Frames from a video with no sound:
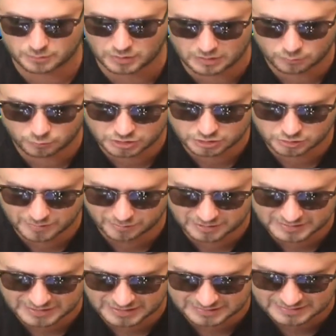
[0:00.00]
But we should be able
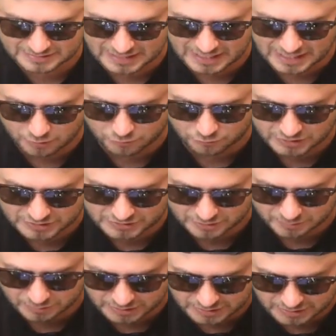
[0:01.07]
to take this guy out
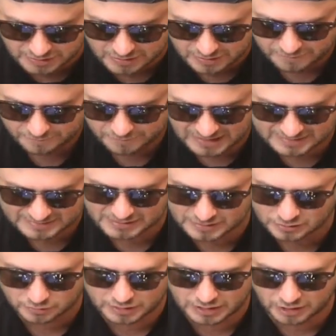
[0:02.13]
reasonably fast. I
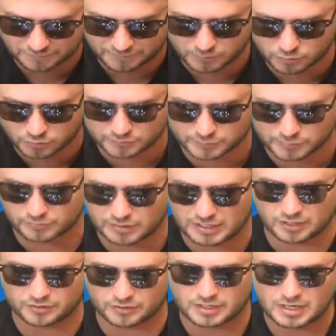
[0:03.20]
don't care if it moves me
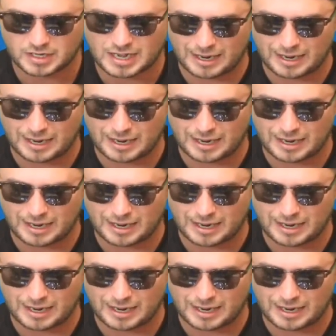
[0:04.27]
around.